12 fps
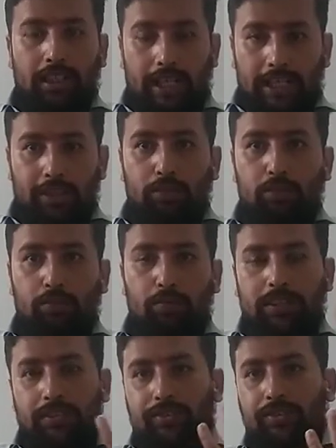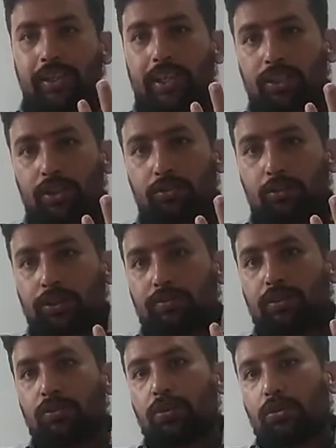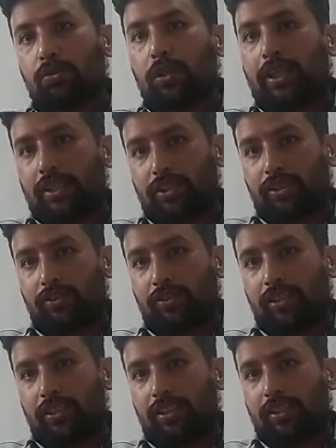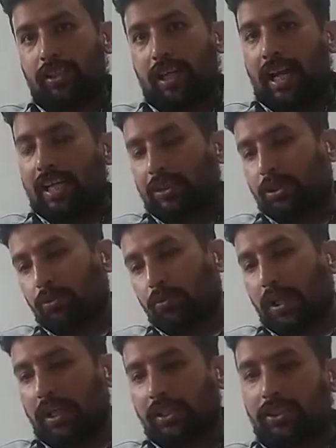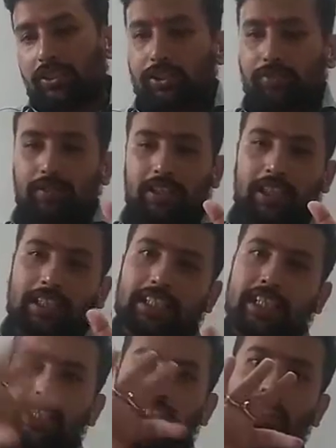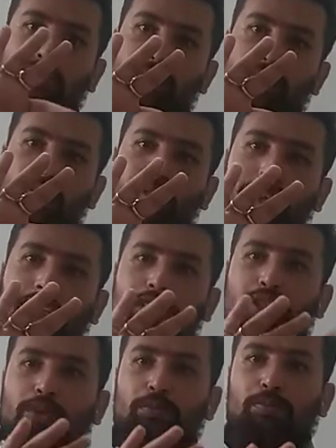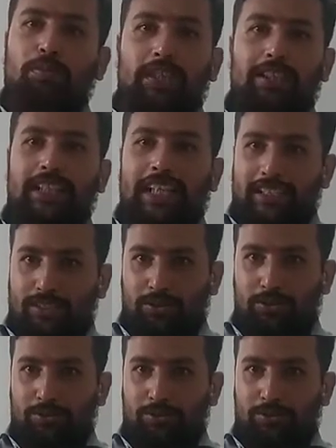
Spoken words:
N2 plus 3H2 gives you 2NH3. and 2NH3 will again give you 3H2 plus N2.